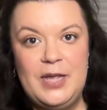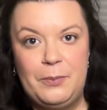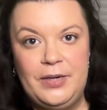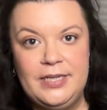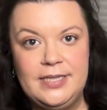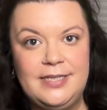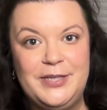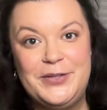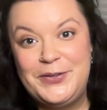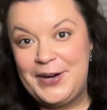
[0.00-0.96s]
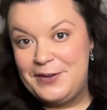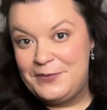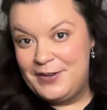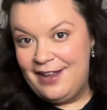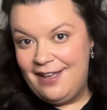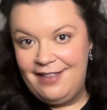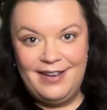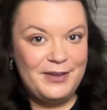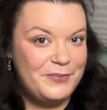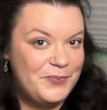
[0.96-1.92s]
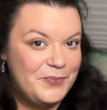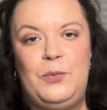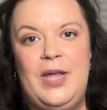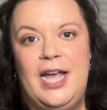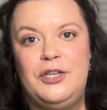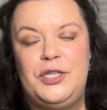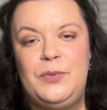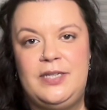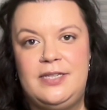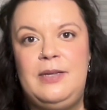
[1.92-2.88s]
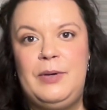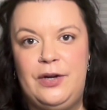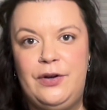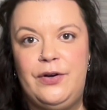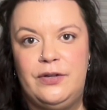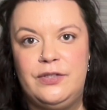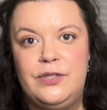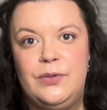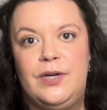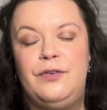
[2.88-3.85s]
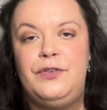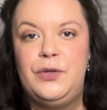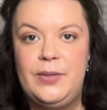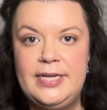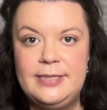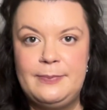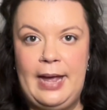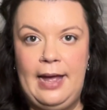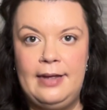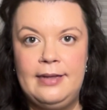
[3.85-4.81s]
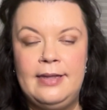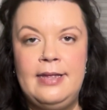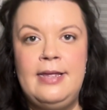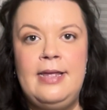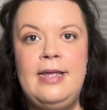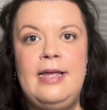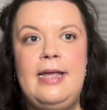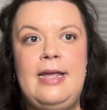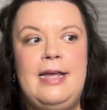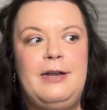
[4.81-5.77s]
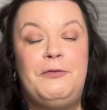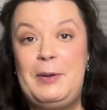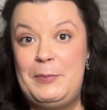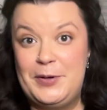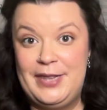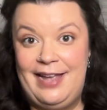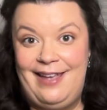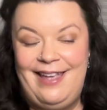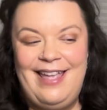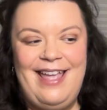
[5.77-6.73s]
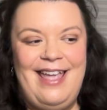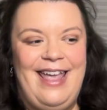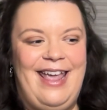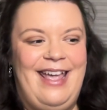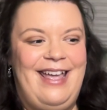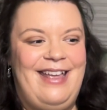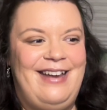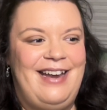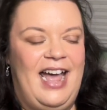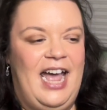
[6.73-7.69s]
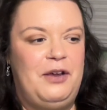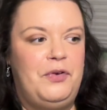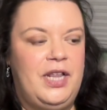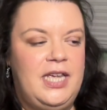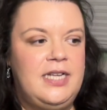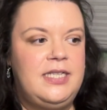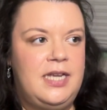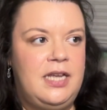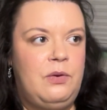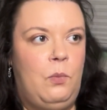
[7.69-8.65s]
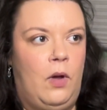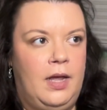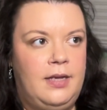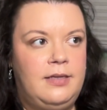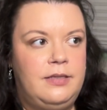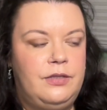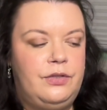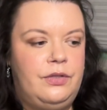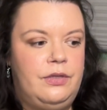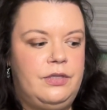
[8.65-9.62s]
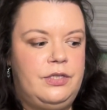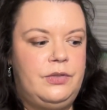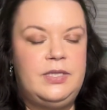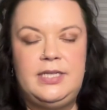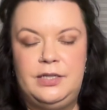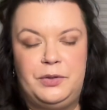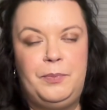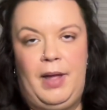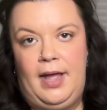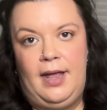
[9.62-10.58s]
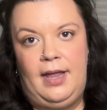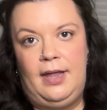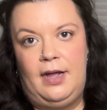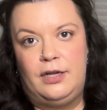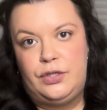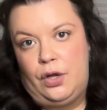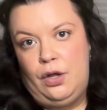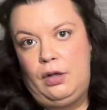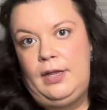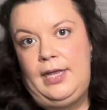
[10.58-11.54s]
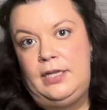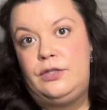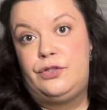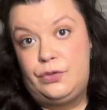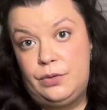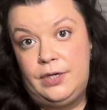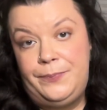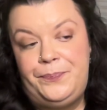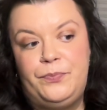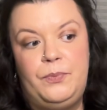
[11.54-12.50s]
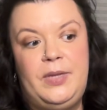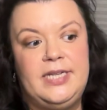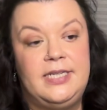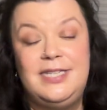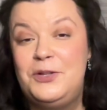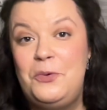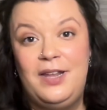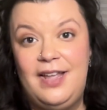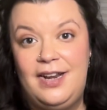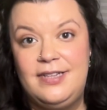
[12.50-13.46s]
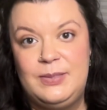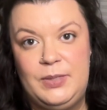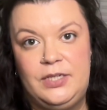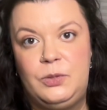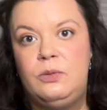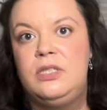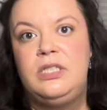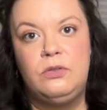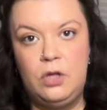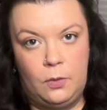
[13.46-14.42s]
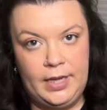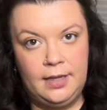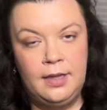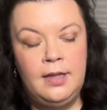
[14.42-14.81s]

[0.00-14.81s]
that brings us to the grand finale. We actually went to the American Girl store a few weeks back and for my birthday, and I really did want to still buy a doll in store because I still wanted that experience. We were still going.